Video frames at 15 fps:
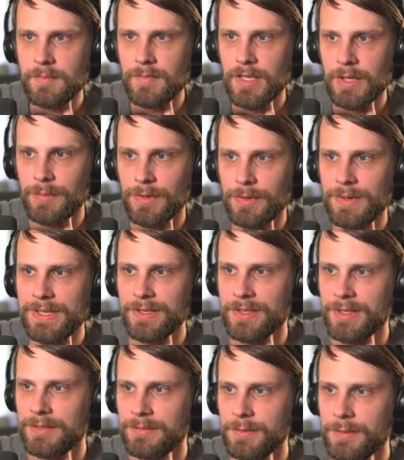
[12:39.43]
What are we
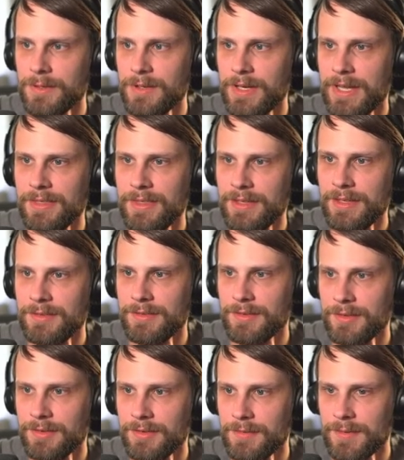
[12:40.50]
looking for? I think it's
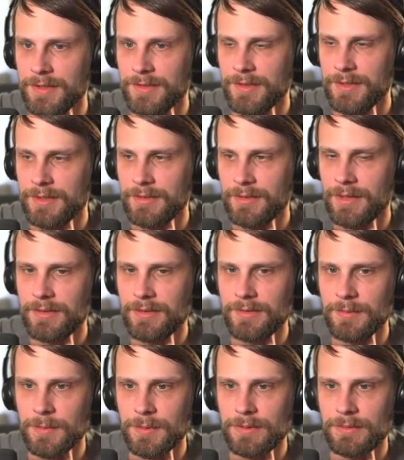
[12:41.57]
just fixing at this
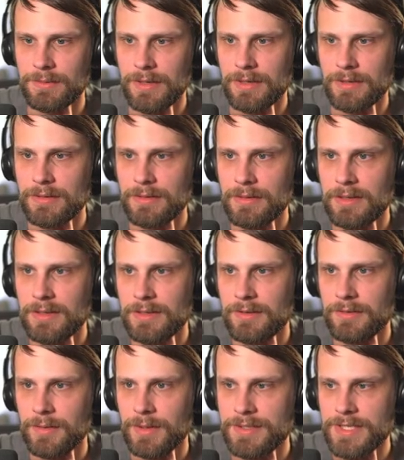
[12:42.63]
point, right?
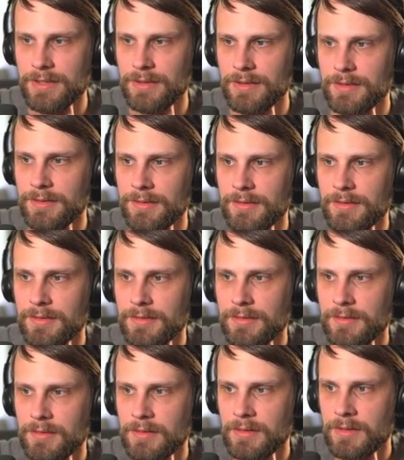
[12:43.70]
So I'll take this.
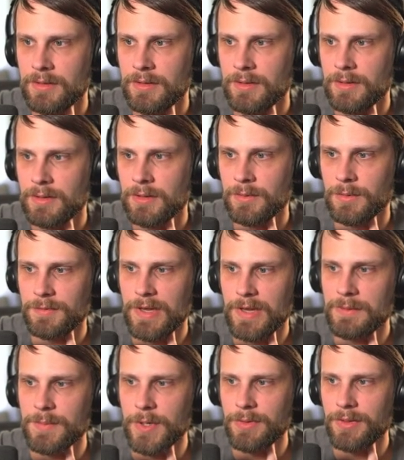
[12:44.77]
We've
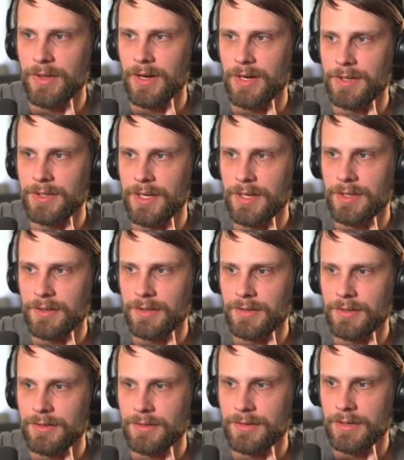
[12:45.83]
got both
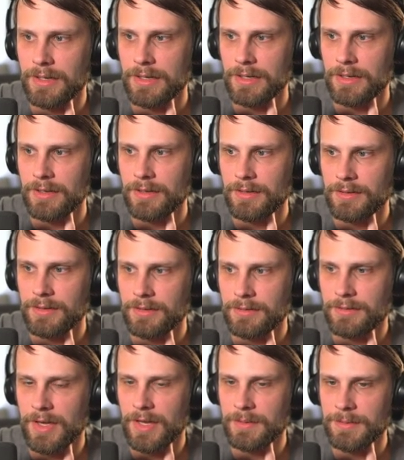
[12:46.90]
on-color
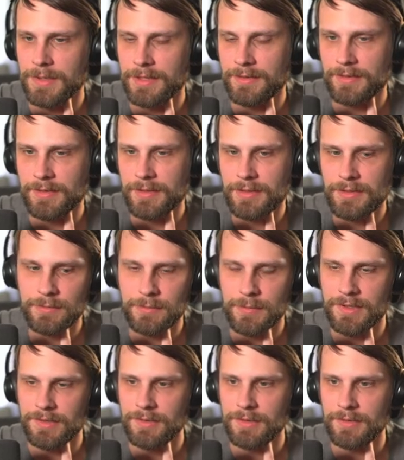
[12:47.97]
tap lands here,
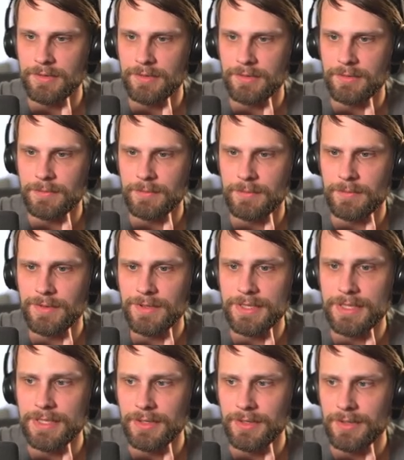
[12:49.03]
which is
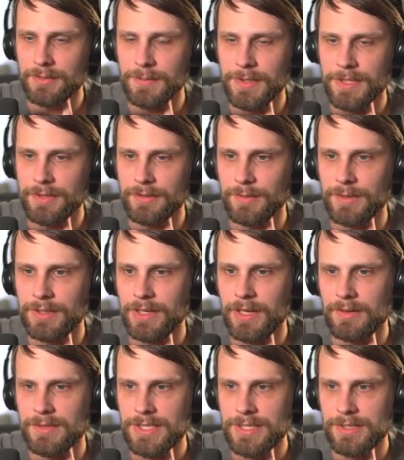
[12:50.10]
really good because we can
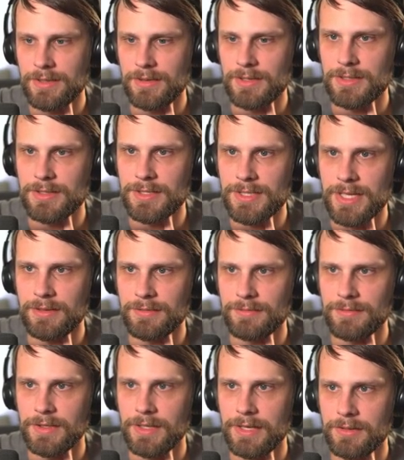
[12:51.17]
obviously then just kind of
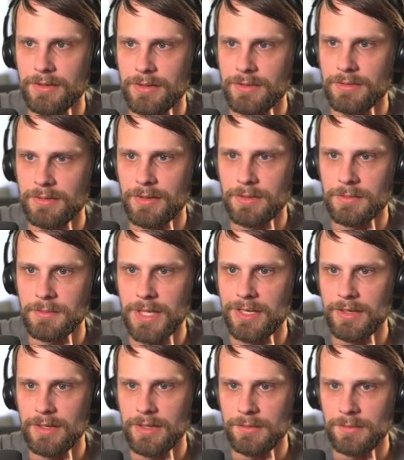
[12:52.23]
fill out our
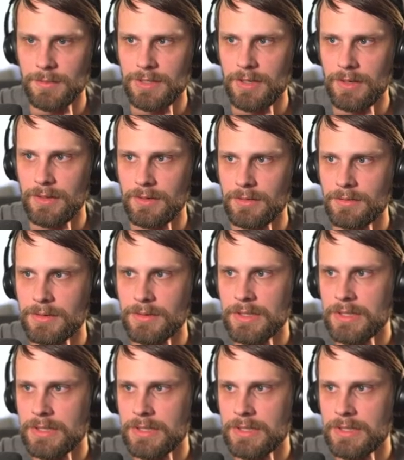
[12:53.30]
mana as we go.